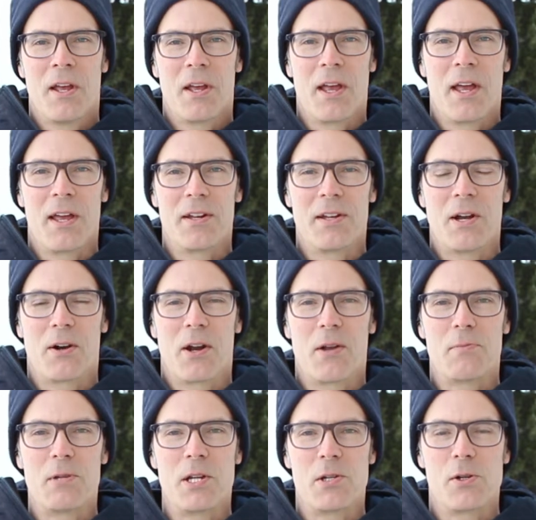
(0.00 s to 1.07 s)
and here I
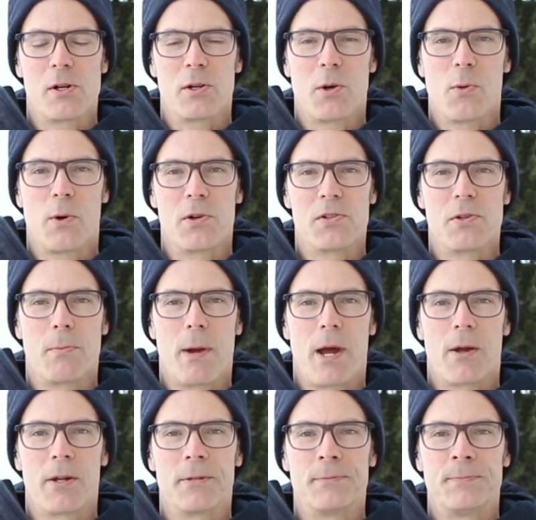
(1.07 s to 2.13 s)
am teaching a course
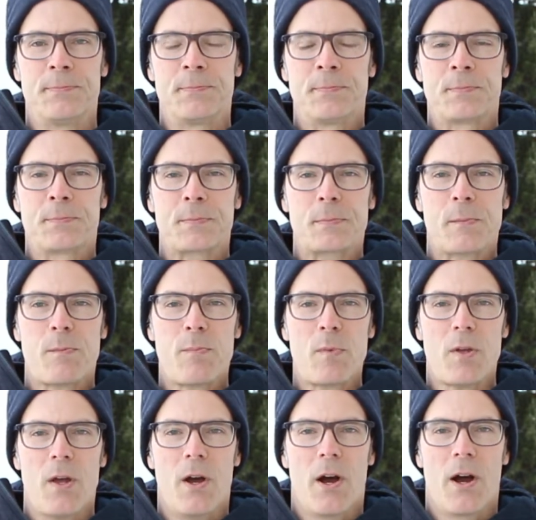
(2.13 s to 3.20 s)
about it.
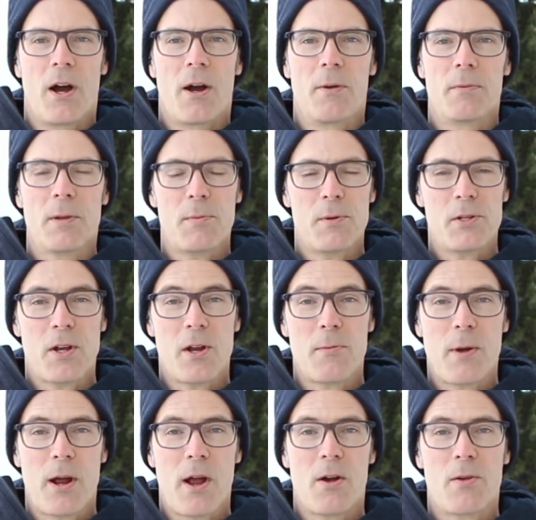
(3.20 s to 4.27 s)
Let me tell you
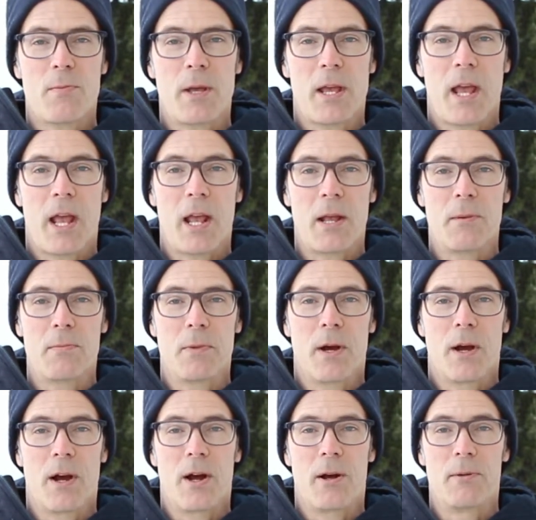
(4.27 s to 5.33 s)
about how I
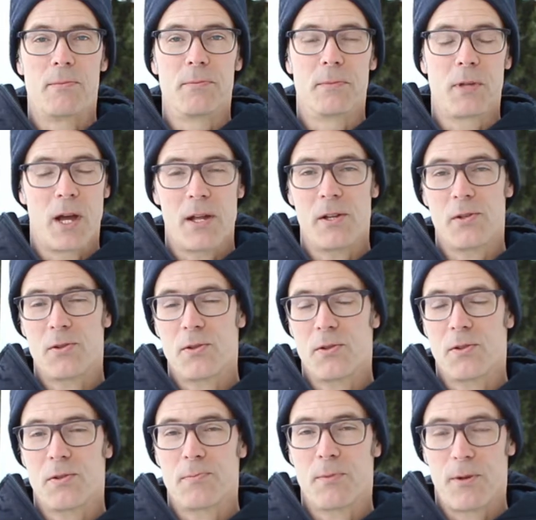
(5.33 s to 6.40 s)
got into
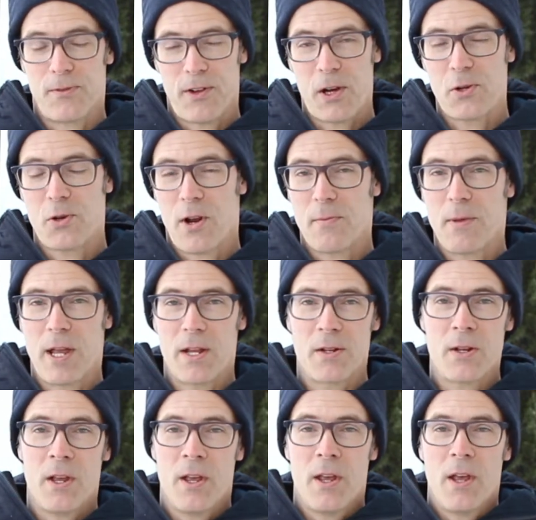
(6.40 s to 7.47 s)
the profession I'm
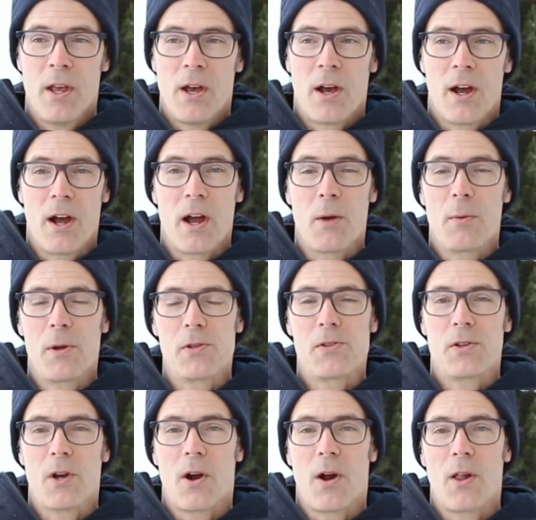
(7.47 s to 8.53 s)
in. I went
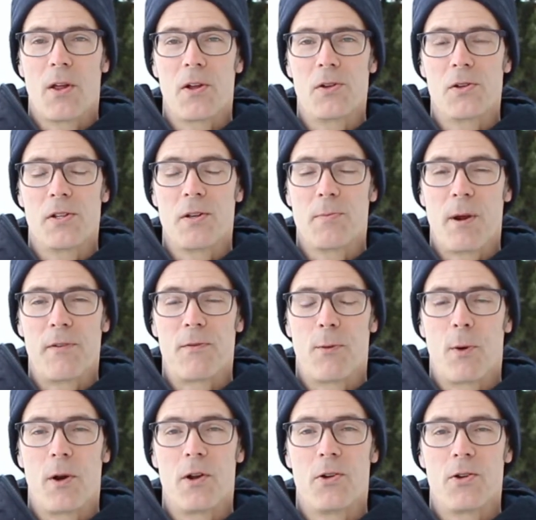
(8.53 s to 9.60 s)
to college and did my
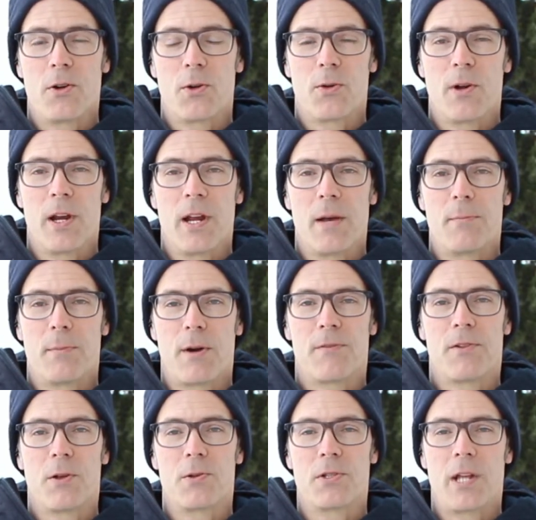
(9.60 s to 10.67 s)
4-year degree at
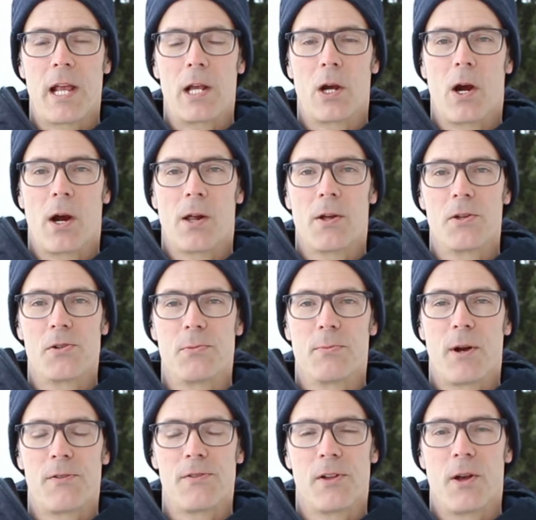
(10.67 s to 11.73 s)
Buffalo State College in
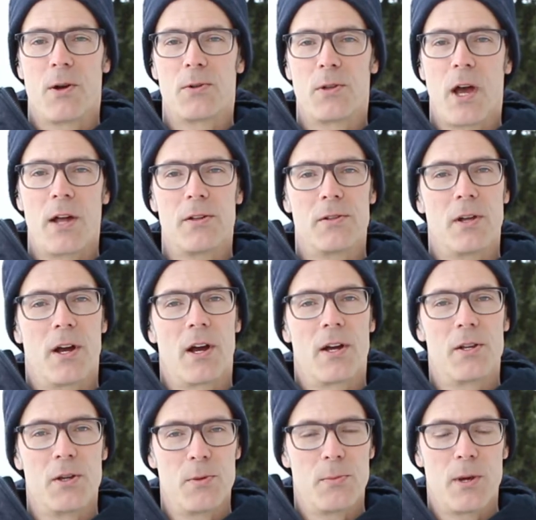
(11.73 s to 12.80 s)
Buffalo, not
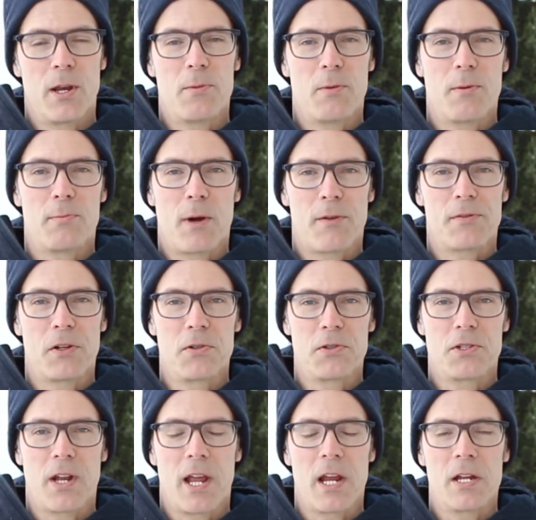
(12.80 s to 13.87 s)
UB, but Buffalo
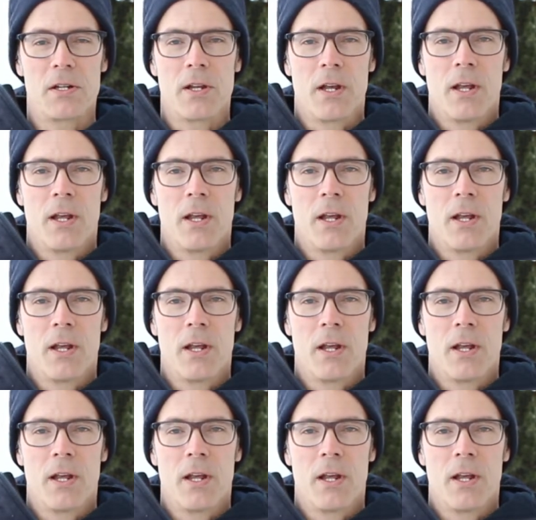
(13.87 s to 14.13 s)
State,